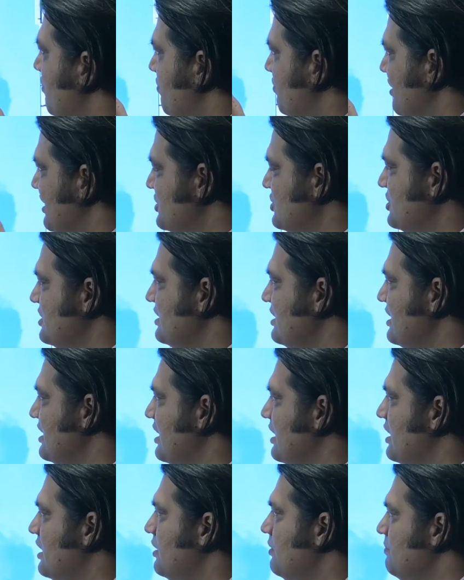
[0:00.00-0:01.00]
West India,
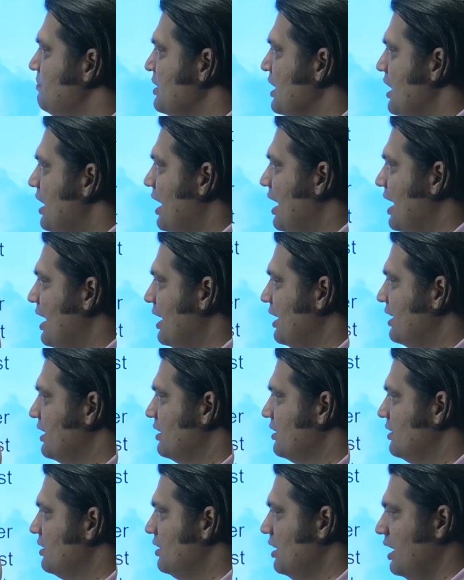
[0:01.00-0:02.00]
and
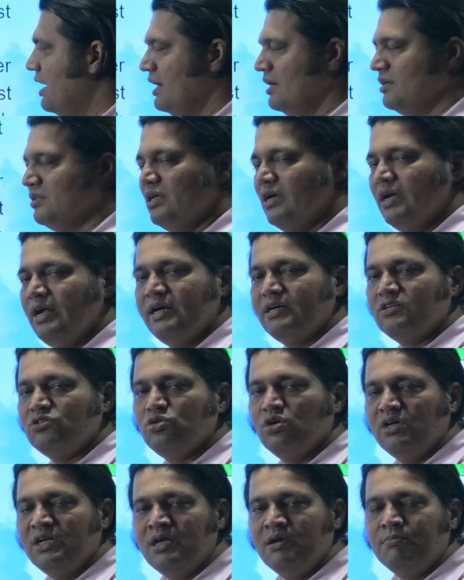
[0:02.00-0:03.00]
the
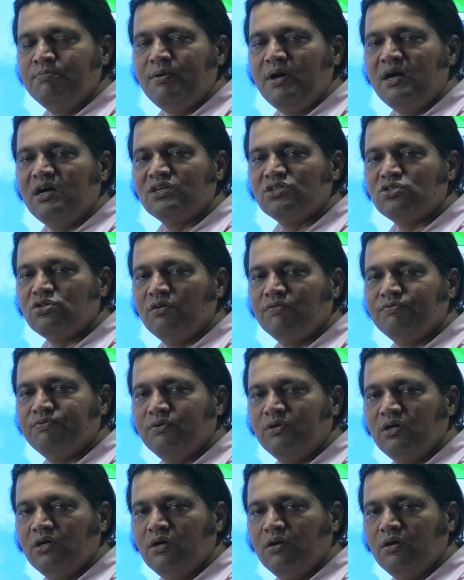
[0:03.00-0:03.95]
adjoining parts of